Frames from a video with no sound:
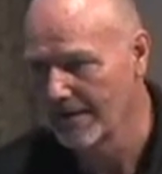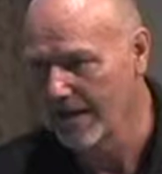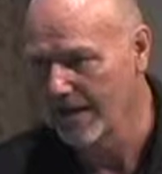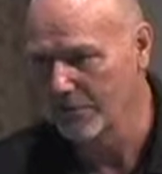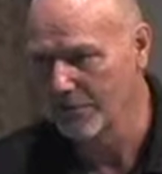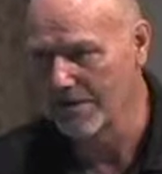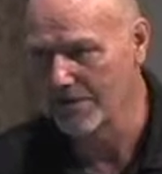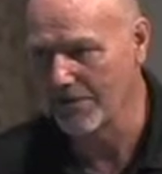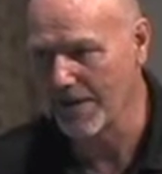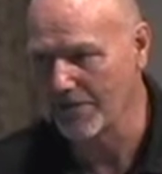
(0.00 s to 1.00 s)
Uh, we'll
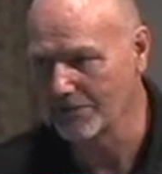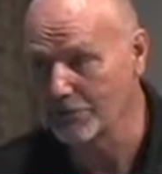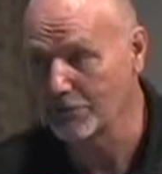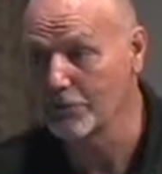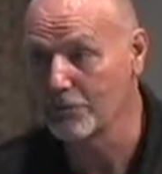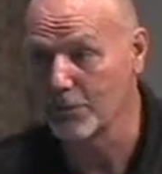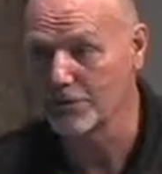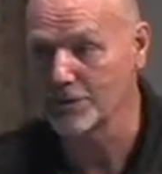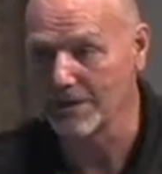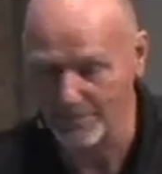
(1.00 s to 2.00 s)
never have true
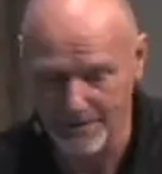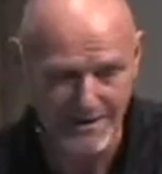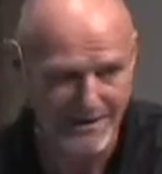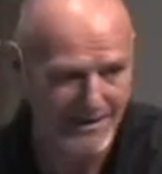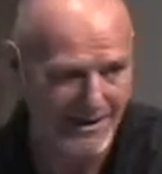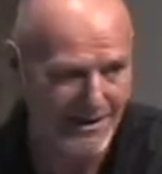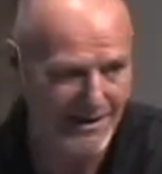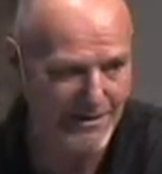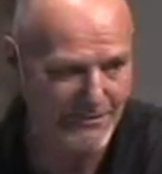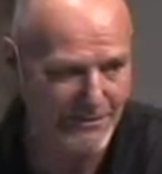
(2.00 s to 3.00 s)
worship uh,
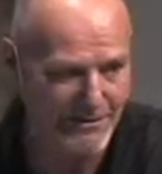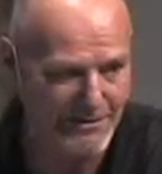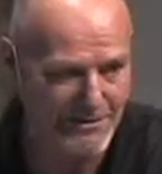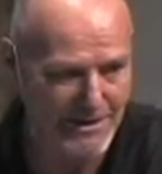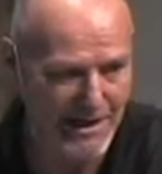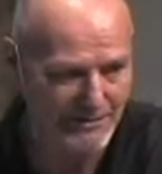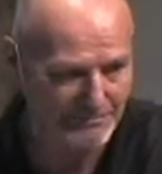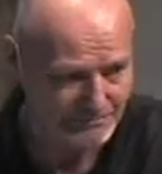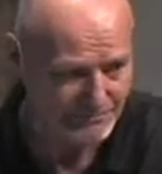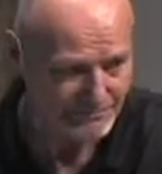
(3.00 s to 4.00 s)
if there's uh,
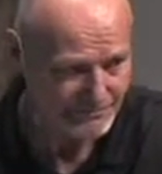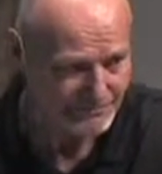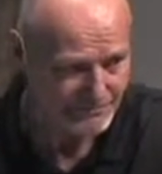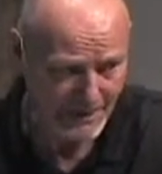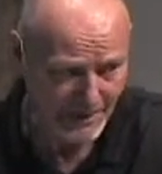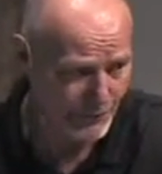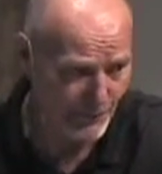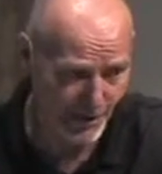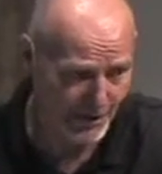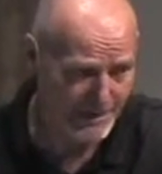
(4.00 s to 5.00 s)
if we're all